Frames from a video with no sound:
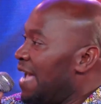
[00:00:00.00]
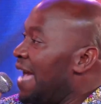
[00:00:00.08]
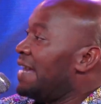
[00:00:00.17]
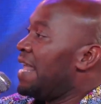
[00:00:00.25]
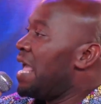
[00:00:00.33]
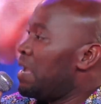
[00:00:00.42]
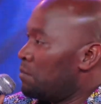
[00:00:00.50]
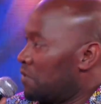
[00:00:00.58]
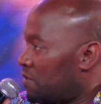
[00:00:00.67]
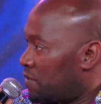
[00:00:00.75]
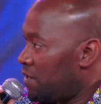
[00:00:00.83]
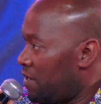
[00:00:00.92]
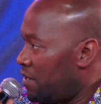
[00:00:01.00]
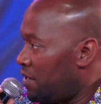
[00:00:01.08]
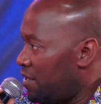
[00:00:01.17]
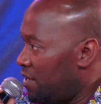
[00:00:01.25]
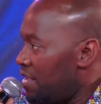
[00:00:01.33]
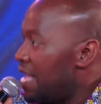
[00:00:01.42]
an MC.
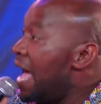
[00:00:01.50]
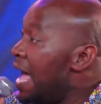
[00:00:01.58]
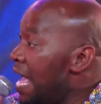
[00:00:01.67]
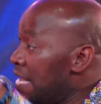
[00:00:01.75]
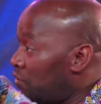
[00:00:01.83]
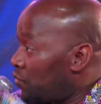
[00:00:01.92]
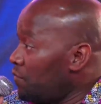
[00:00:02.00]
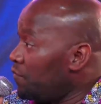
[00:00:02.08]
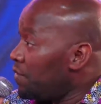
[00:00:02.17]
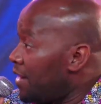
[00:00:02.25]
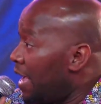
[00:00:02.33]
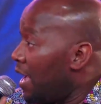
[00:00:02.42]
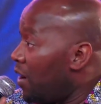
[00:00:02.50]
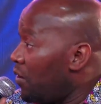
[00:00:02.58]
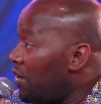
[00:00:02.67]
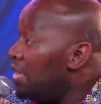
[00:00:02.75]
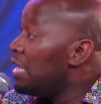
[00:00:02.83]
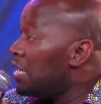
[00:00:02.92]
As of
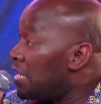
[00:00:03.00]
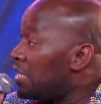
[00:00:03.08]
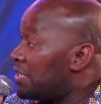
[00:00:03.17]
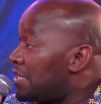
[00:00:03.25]
now, it